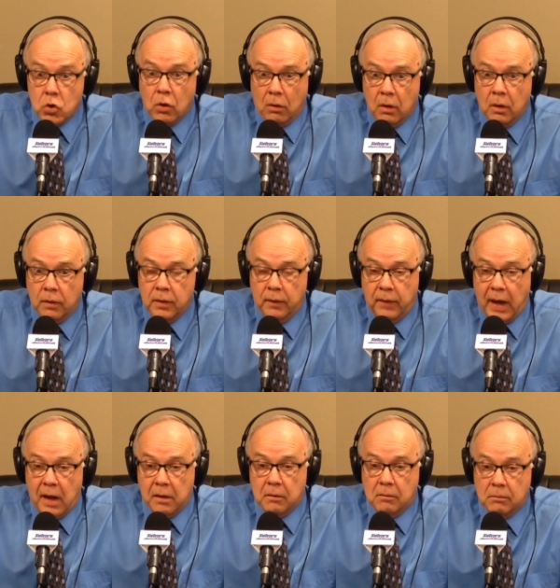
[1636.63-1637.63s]
Well, it's something
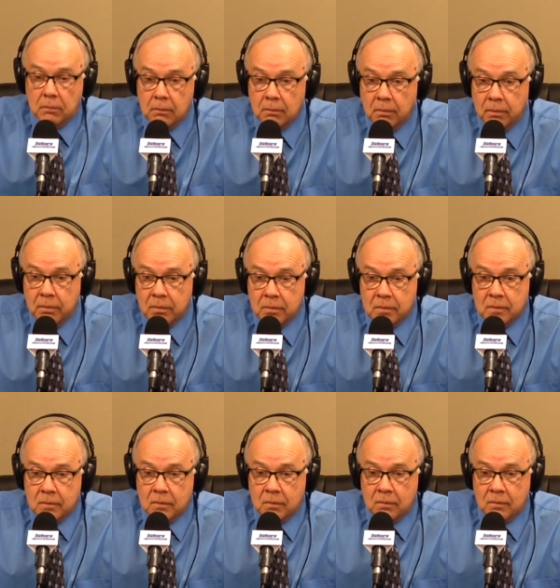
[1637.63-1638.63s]
to talk about,
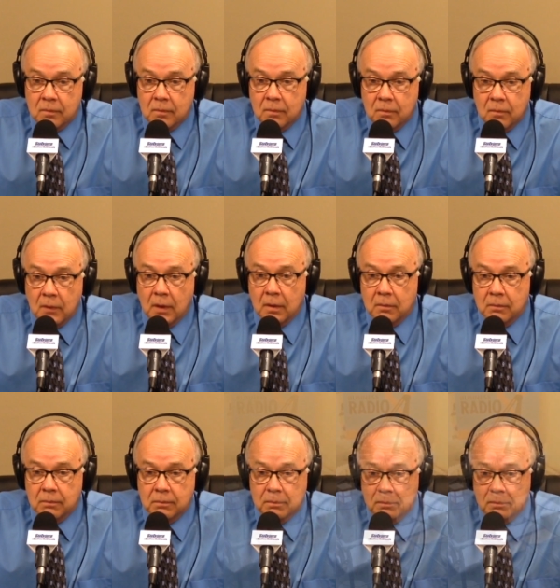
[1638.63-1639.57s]
certainly. I got the new